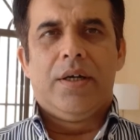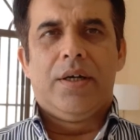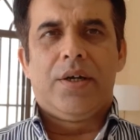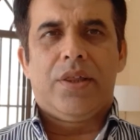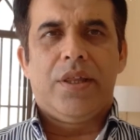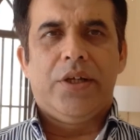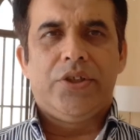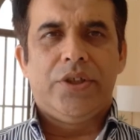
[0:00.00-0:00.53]

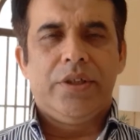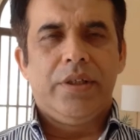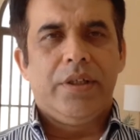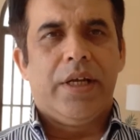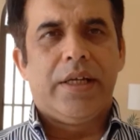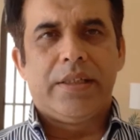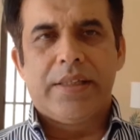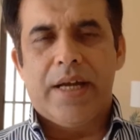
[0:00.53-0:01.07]

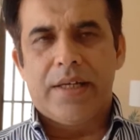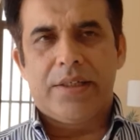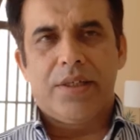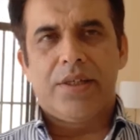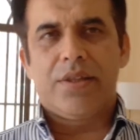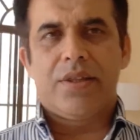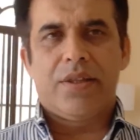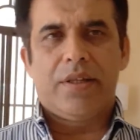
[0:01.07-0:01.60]
session, and that
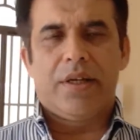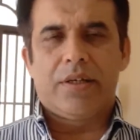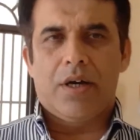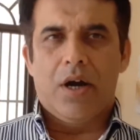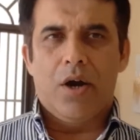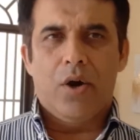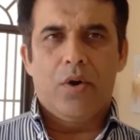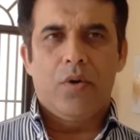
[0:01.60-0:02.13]
is that
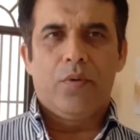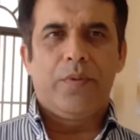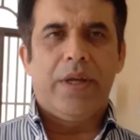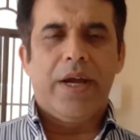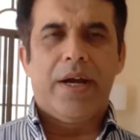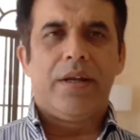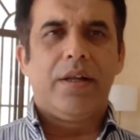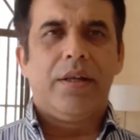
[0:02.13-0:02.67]
how we
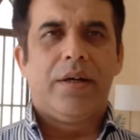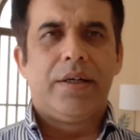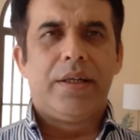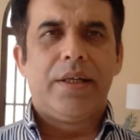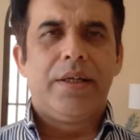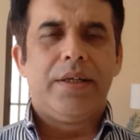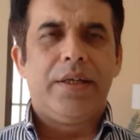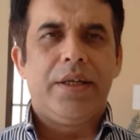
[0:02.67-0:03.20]
handle
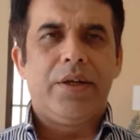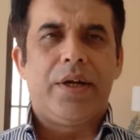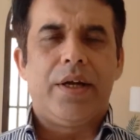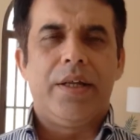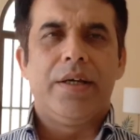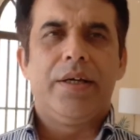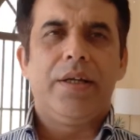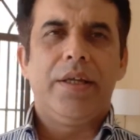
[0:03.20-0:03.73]
unlearning
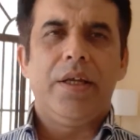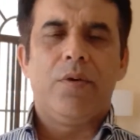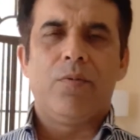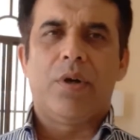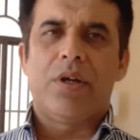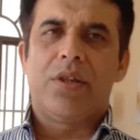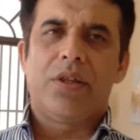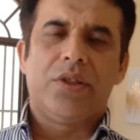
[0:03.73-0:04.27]
and learning,
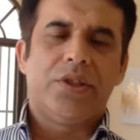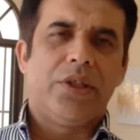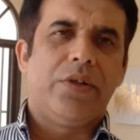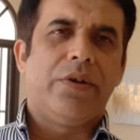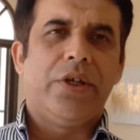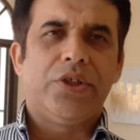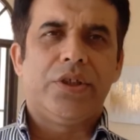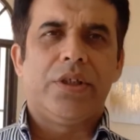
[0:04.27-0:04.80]
what is the
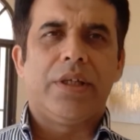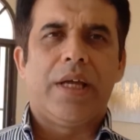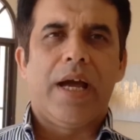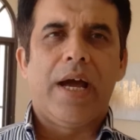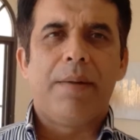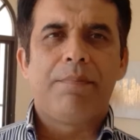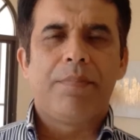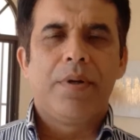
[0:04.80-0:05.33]
generation
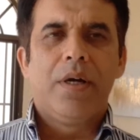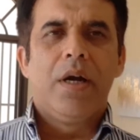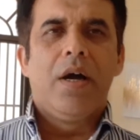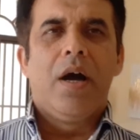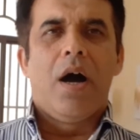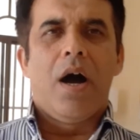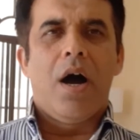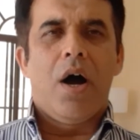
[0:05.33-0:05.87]
gap,
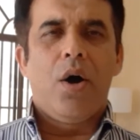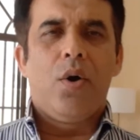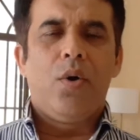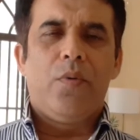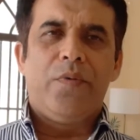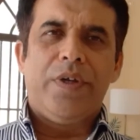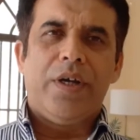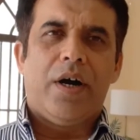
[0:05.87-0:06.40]

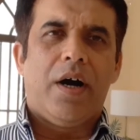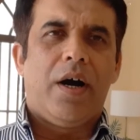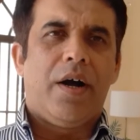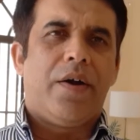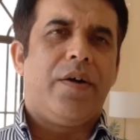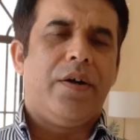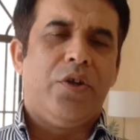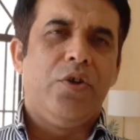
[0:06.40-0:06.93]
how we
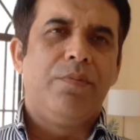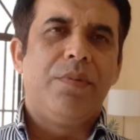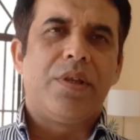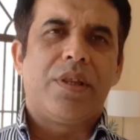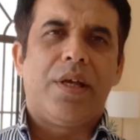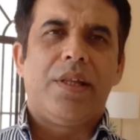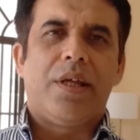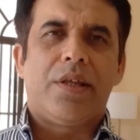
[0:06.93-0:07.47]
are
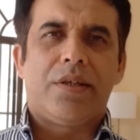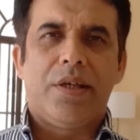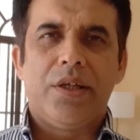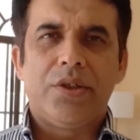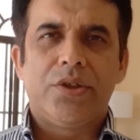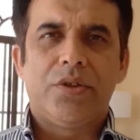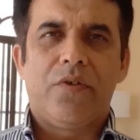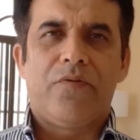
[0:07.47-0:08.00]
humans as
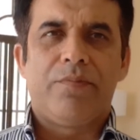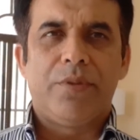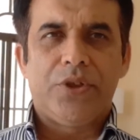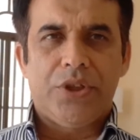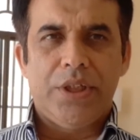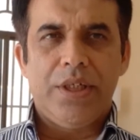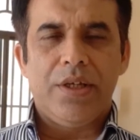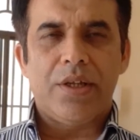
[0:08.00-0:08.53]
extension of
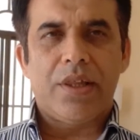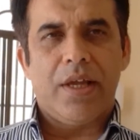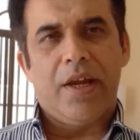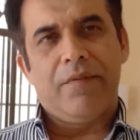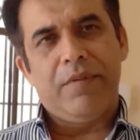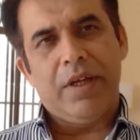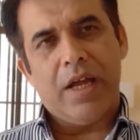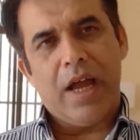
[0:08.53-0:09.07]
machines,
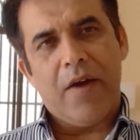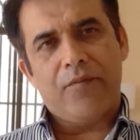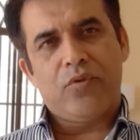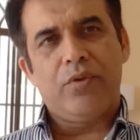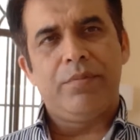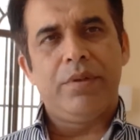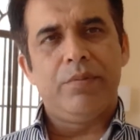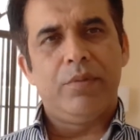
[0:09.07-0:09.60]
and we have
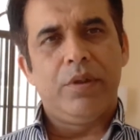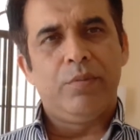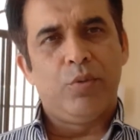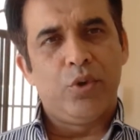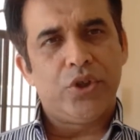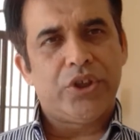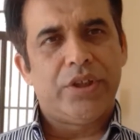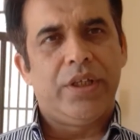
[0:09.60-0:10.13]
to be
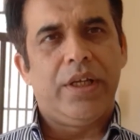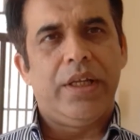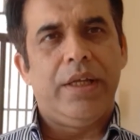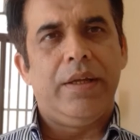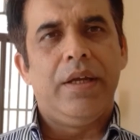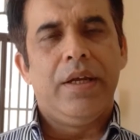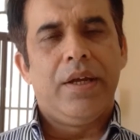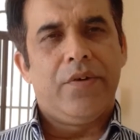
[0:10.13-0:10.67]

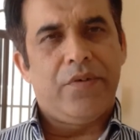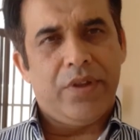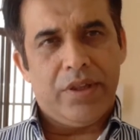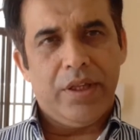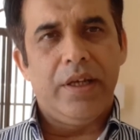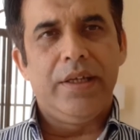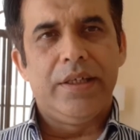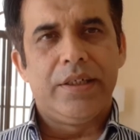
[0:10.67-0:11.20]
emotionally
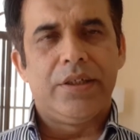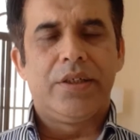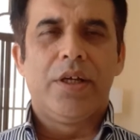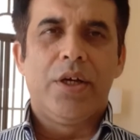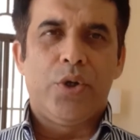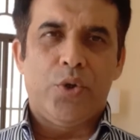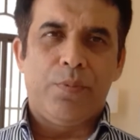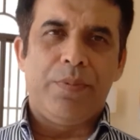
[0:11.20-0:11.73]

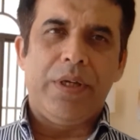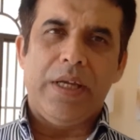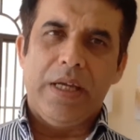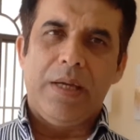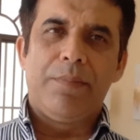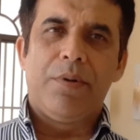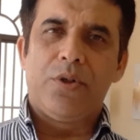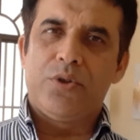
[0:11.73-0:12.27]
resilient to be
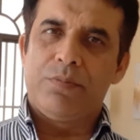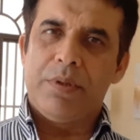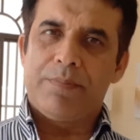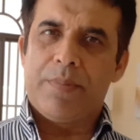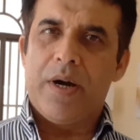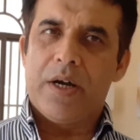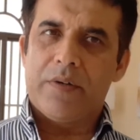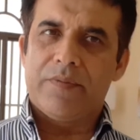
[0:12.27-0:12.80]
able to be
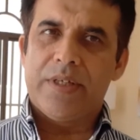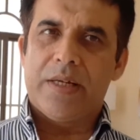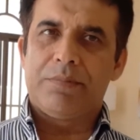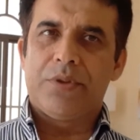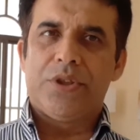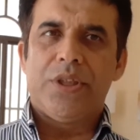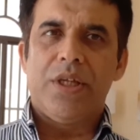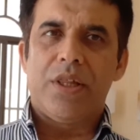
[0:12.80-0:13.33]
part of that
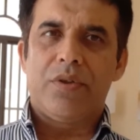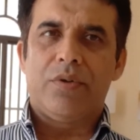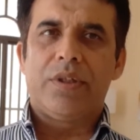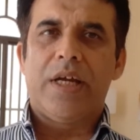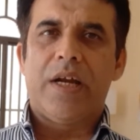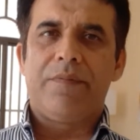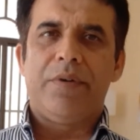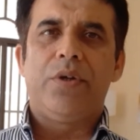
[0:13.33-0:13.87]
machine so
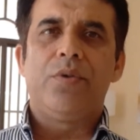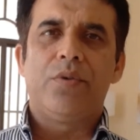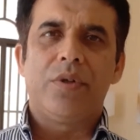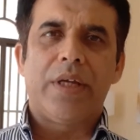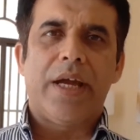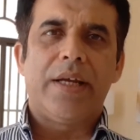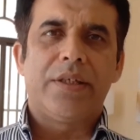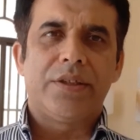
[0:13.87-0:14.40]
that we
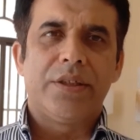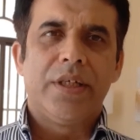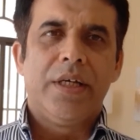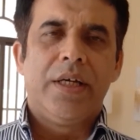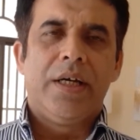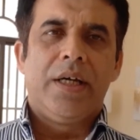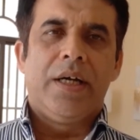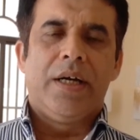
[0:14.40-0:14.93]
don't get
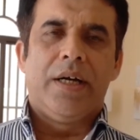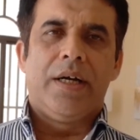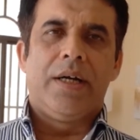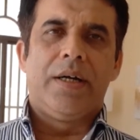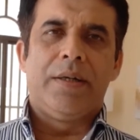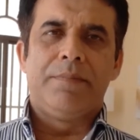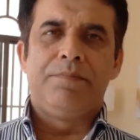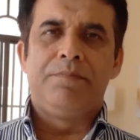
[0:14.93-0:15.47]

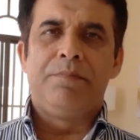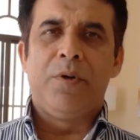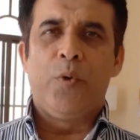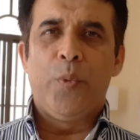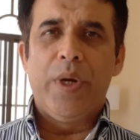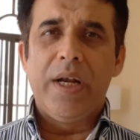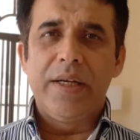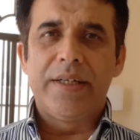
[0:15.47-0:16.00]

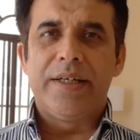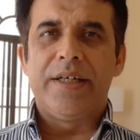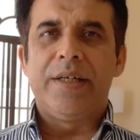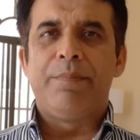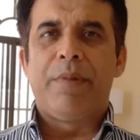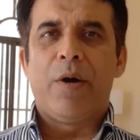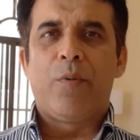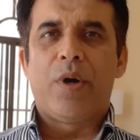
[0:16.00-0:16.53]

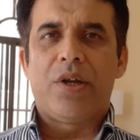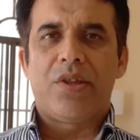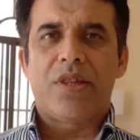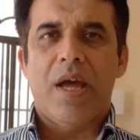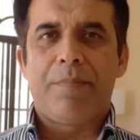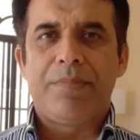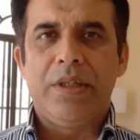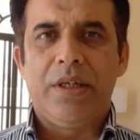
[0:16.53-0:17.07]
bewildered by what is
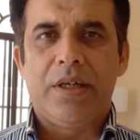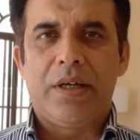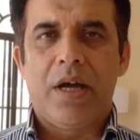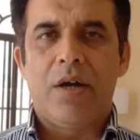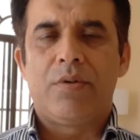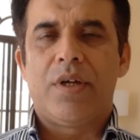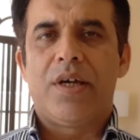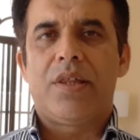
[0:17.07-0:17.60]
happening
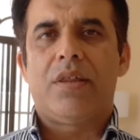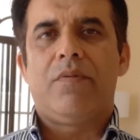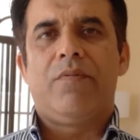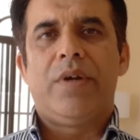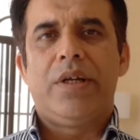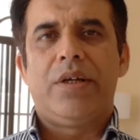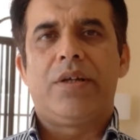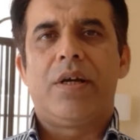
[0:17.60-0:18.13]
around us
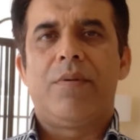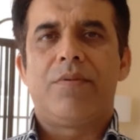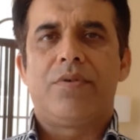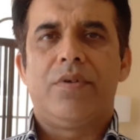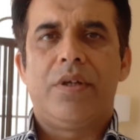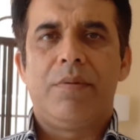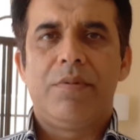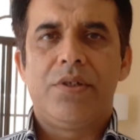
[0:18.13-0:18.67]
when it comes
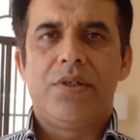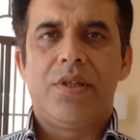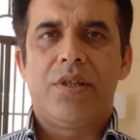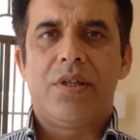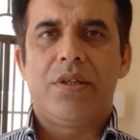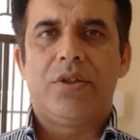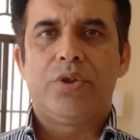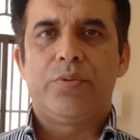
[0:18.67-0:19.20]
to an
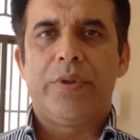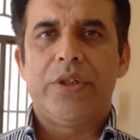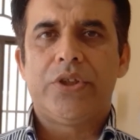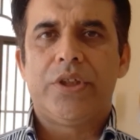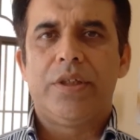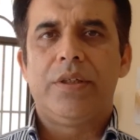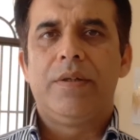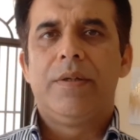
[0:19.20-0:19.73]
emergency
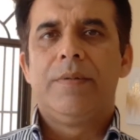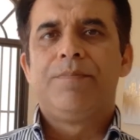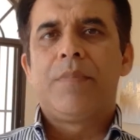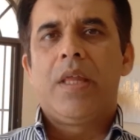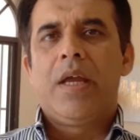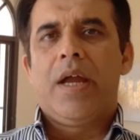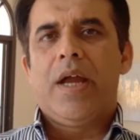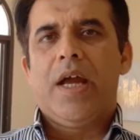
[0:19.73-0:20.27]
situation.
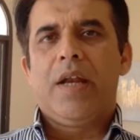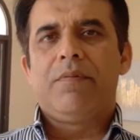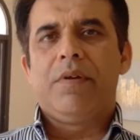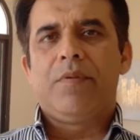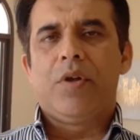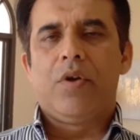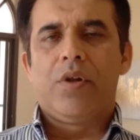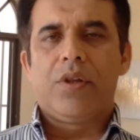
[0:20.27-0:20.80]
And
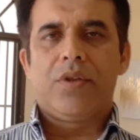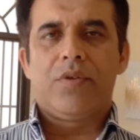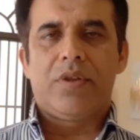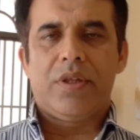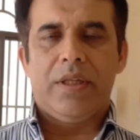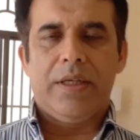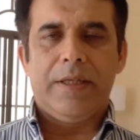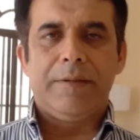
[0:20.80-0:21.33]
we
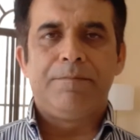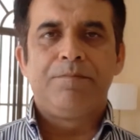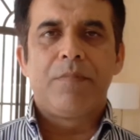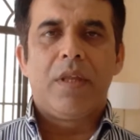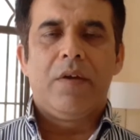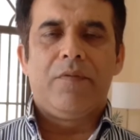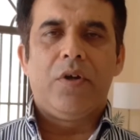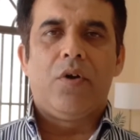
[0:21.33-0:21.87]

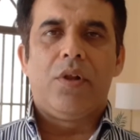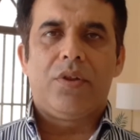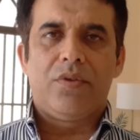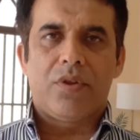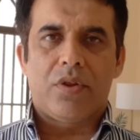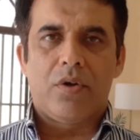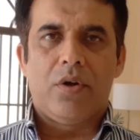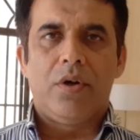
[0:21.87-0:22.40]

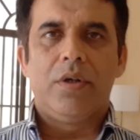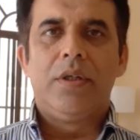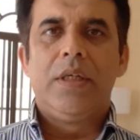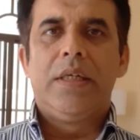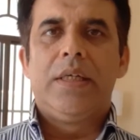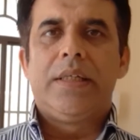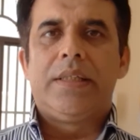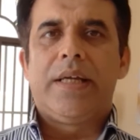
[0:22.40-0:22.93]
also saw
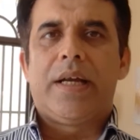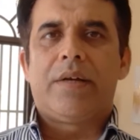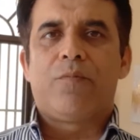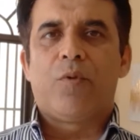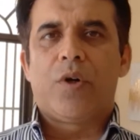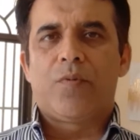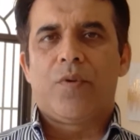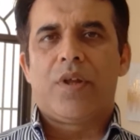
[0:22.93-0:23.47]
that
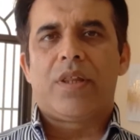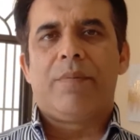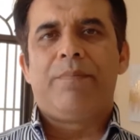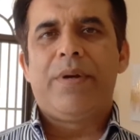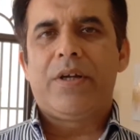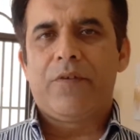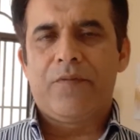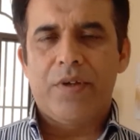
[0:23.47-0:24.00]
what was a
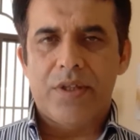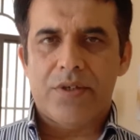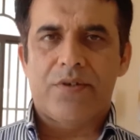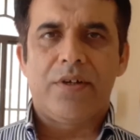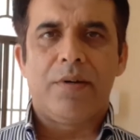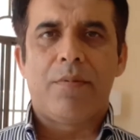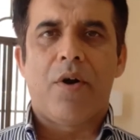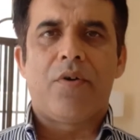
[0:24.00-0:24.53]
bit of
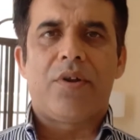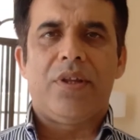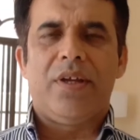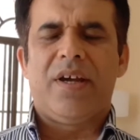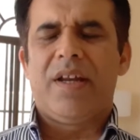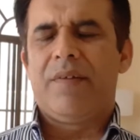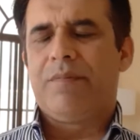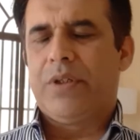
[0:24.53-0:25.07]
history about
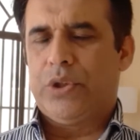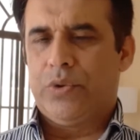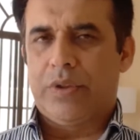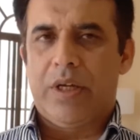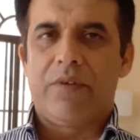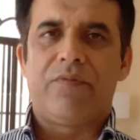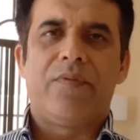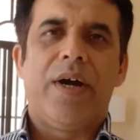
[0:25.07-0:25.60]
CRM, which you
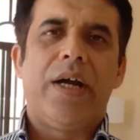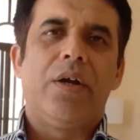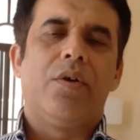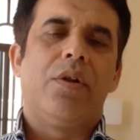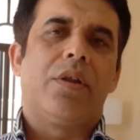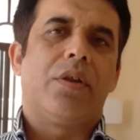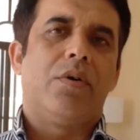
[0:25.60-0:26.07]
can find also